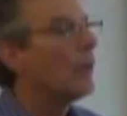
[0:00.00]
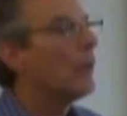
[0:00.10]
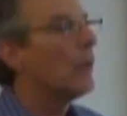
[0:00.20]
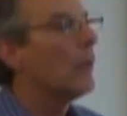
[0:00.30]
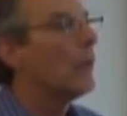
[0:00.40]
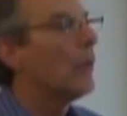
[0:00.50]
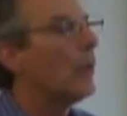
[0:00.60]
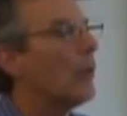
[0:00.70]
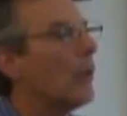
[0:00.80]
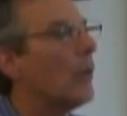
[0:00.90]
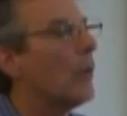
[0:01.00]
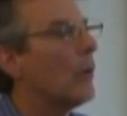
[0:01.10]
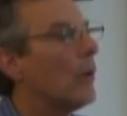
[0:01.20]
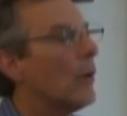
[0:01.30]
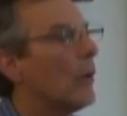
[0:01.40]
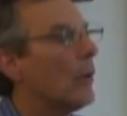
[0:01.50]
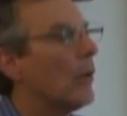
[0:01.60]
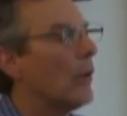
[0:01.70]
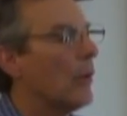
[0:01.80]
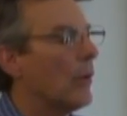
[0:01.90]
no doubt what justice her
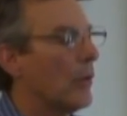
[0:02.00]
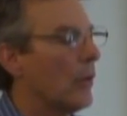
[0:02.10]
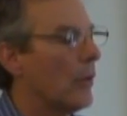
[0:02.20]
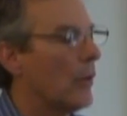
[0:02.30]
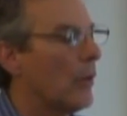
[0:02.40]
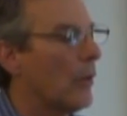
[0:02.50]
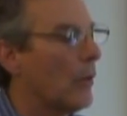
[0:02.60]
killer deserves.